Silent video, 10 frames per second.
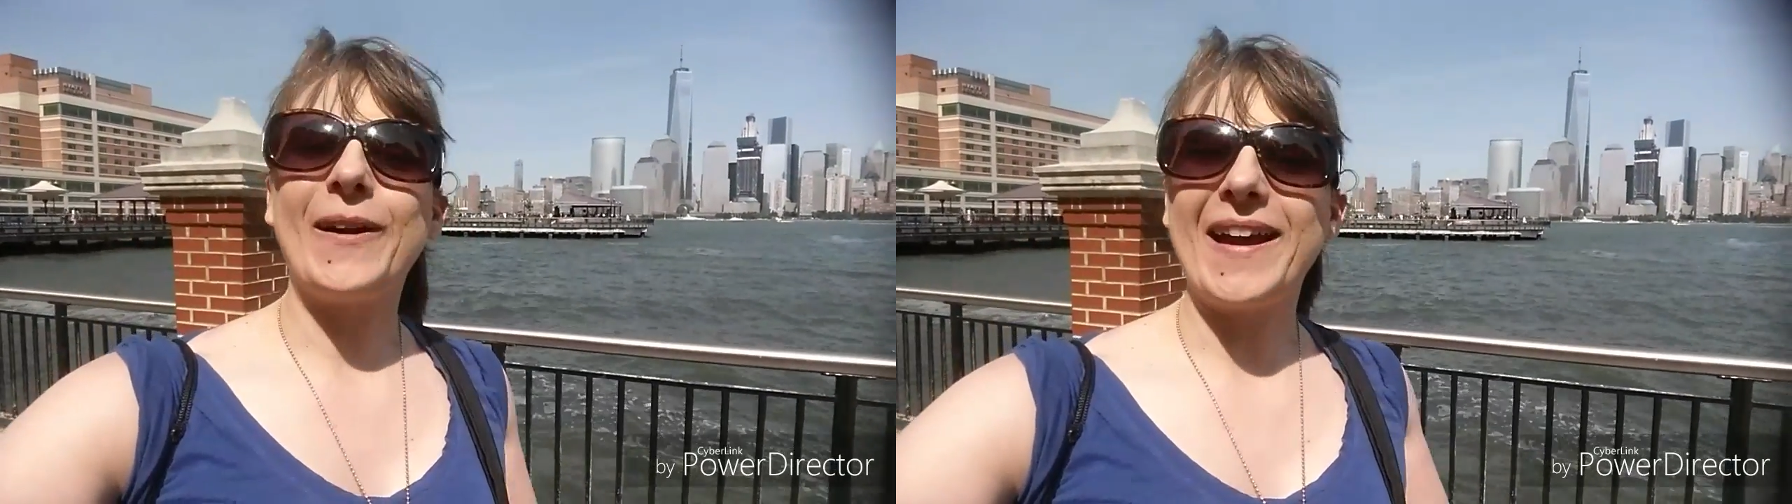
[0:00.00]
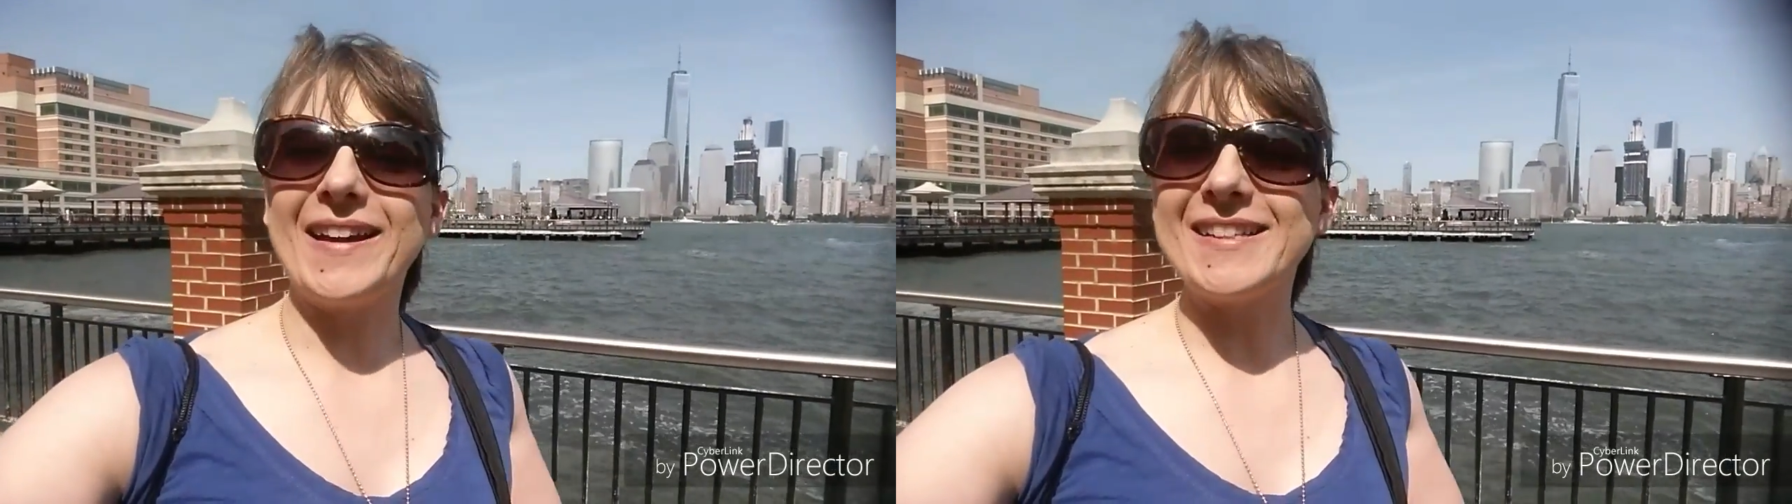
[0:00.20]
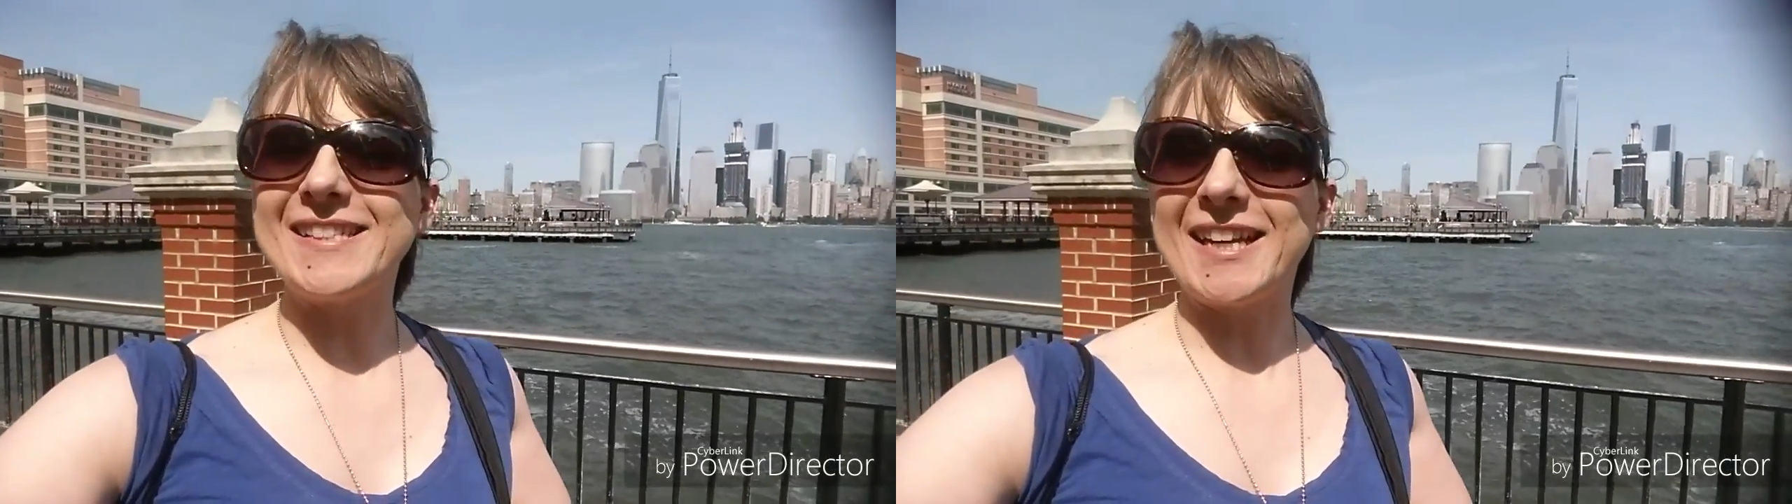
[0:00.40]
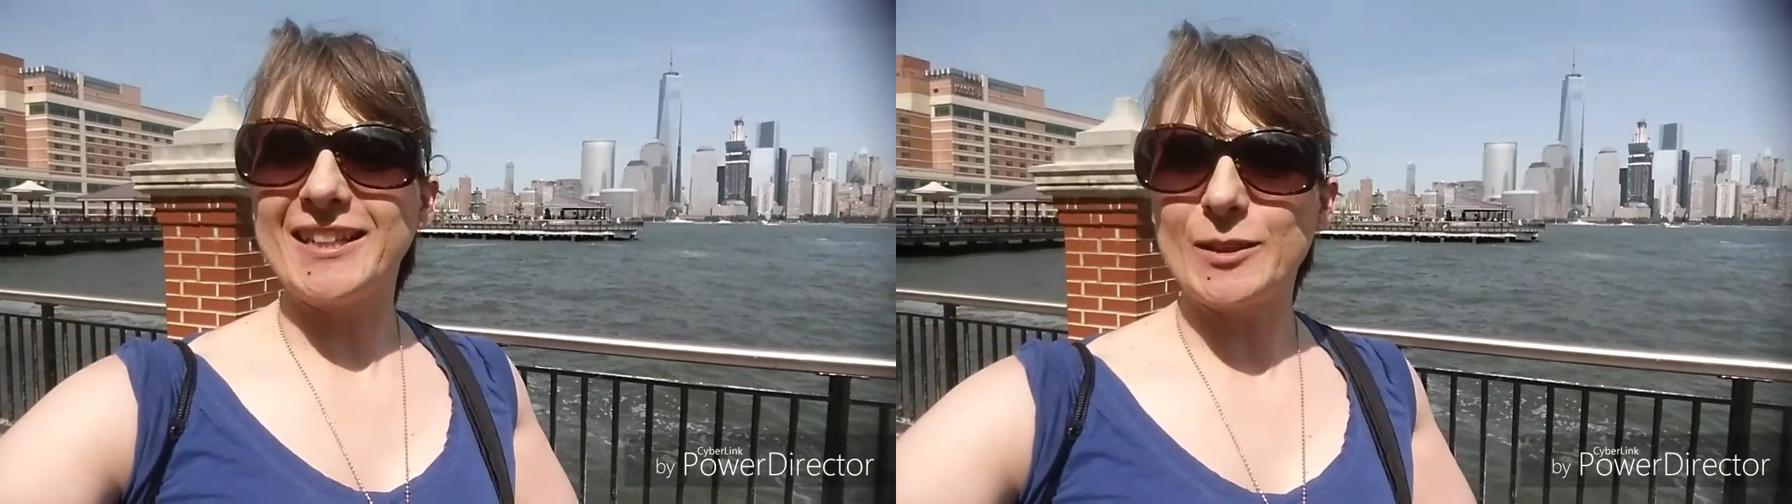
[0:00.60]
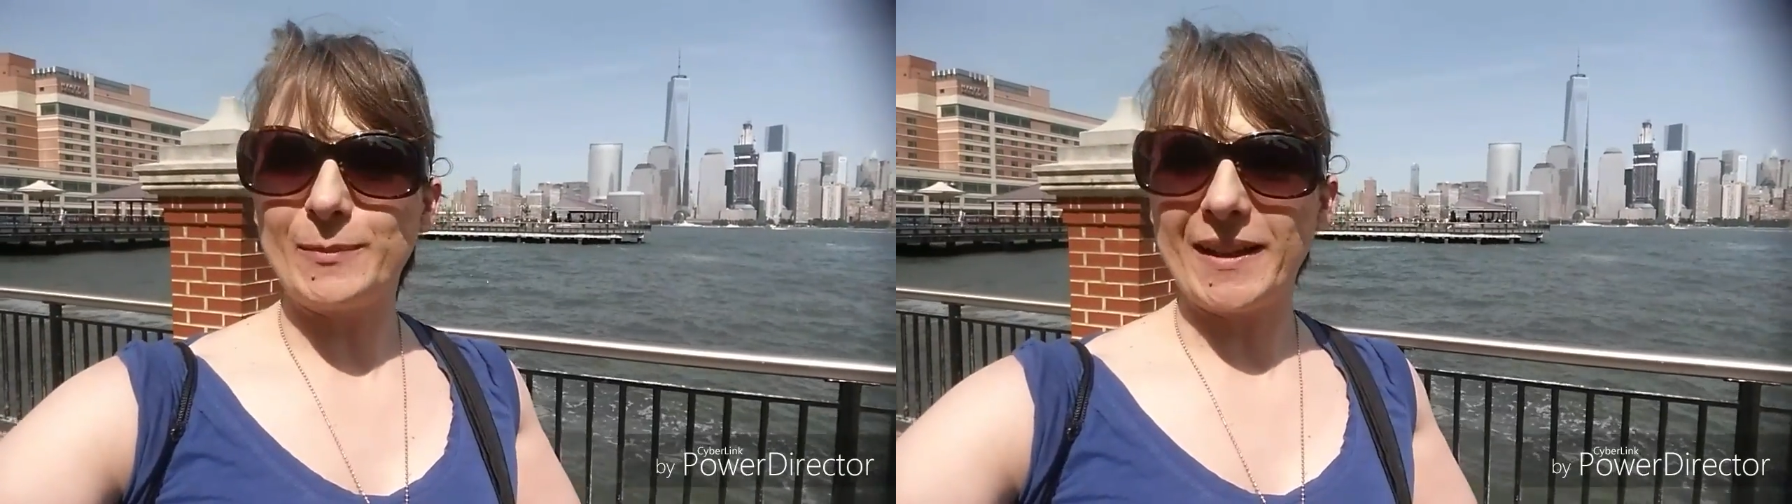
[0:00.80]
we're at
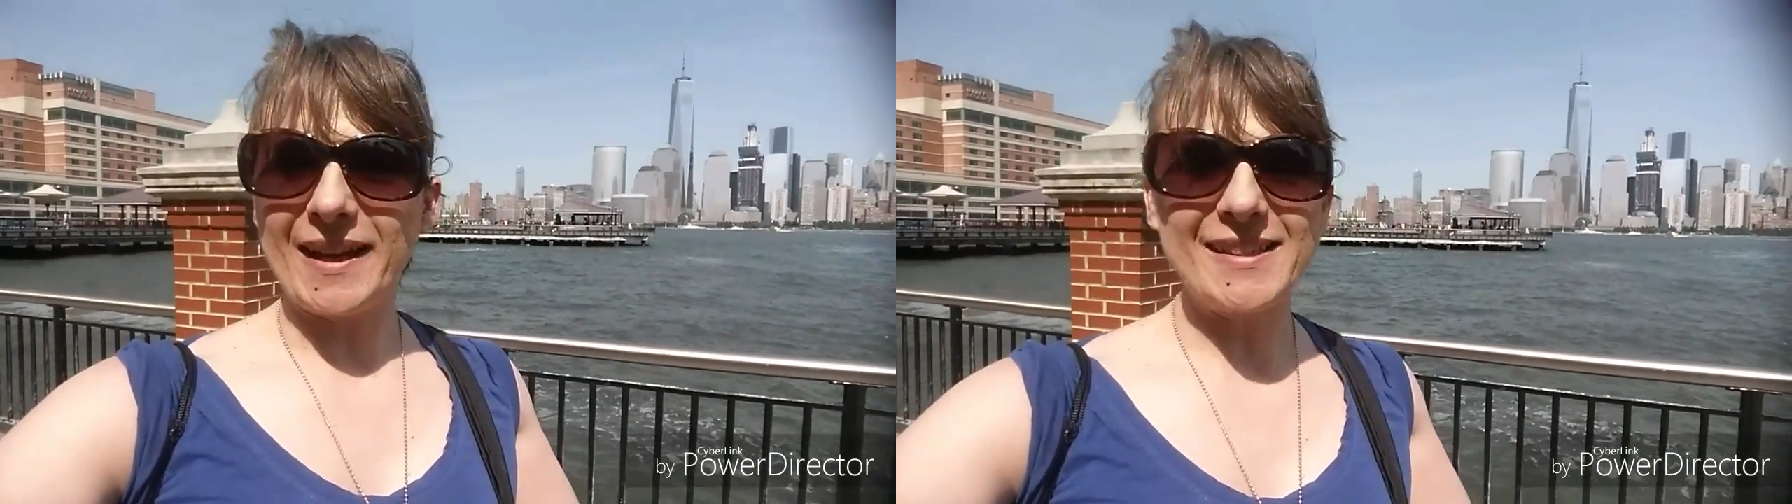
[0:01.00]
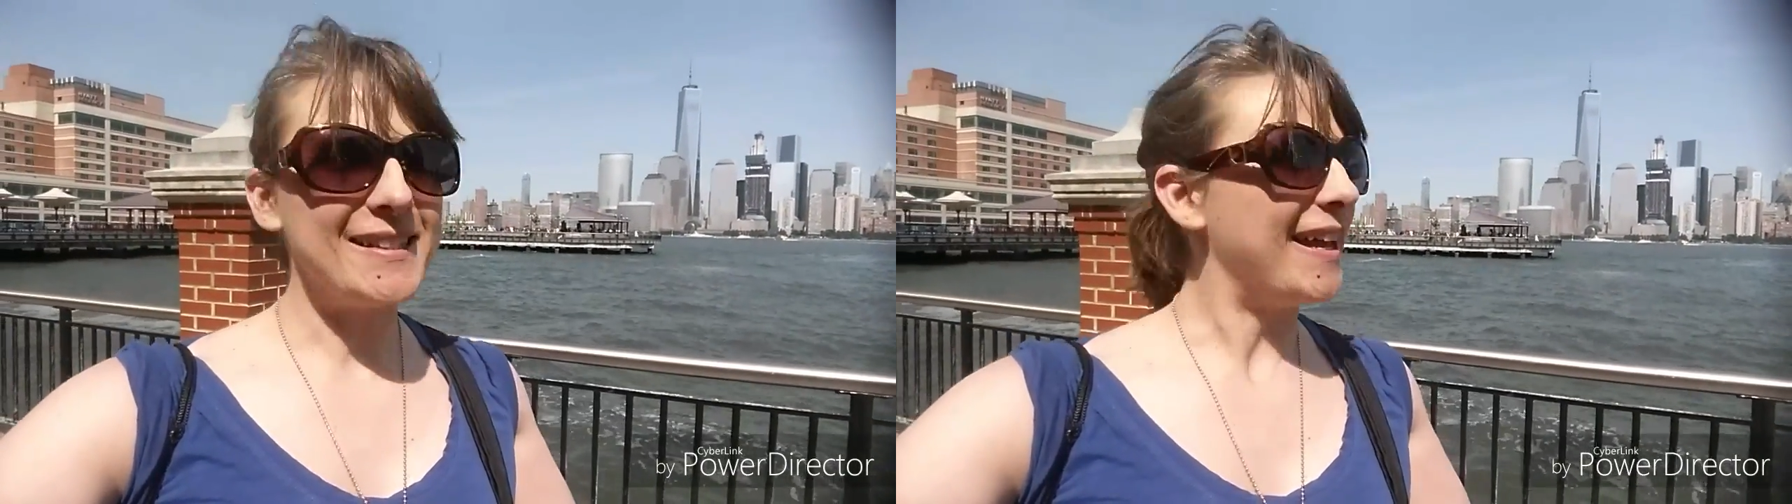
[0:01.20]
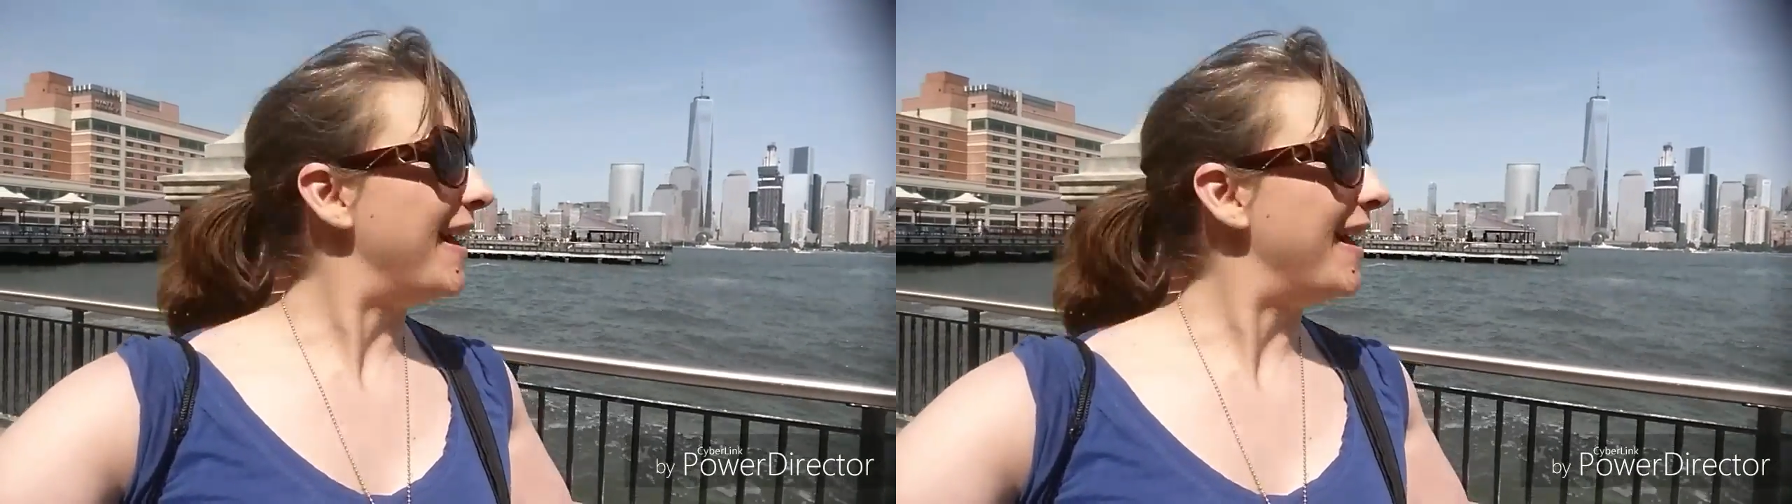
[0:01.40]
Exchange Place,